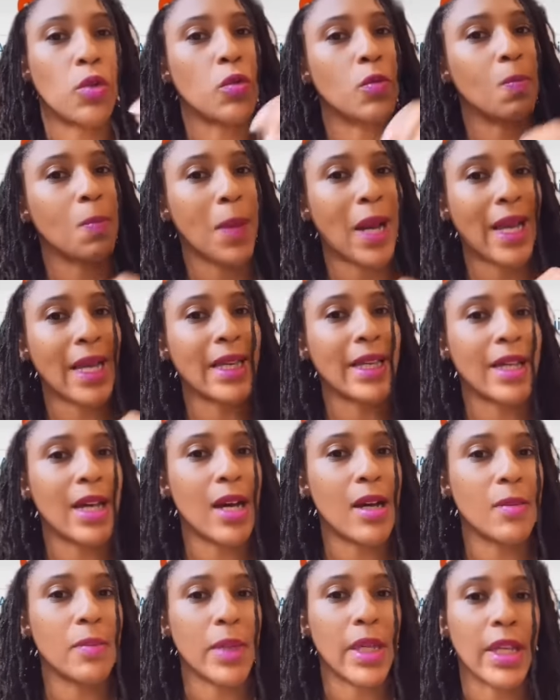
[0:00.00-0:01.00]
who might
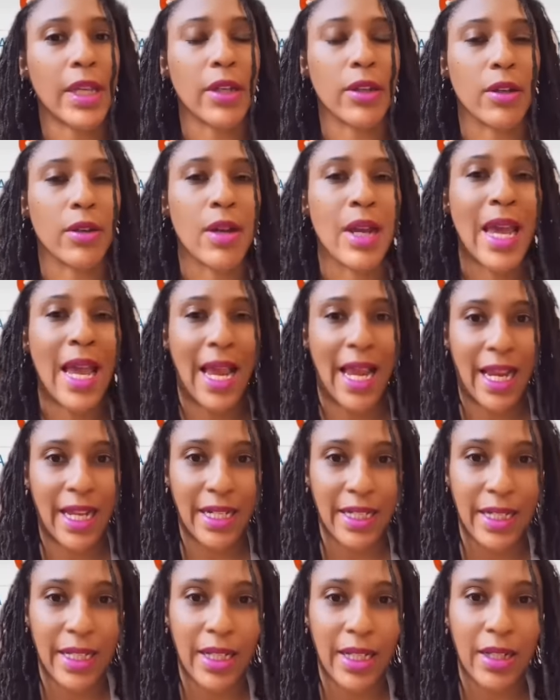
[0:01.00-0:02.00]
come here
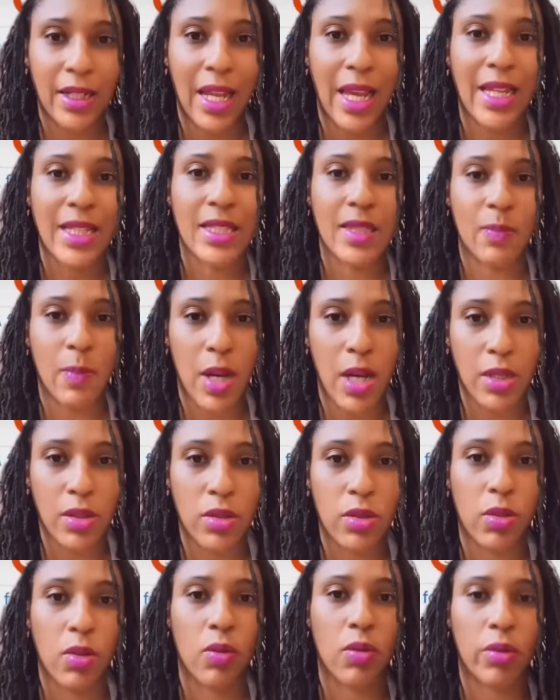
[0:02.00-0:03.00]
and need a
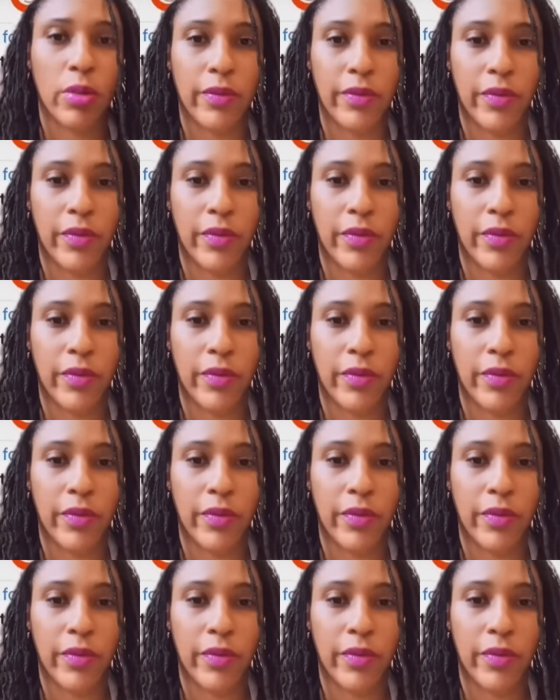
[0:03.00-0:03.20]
sponsor or a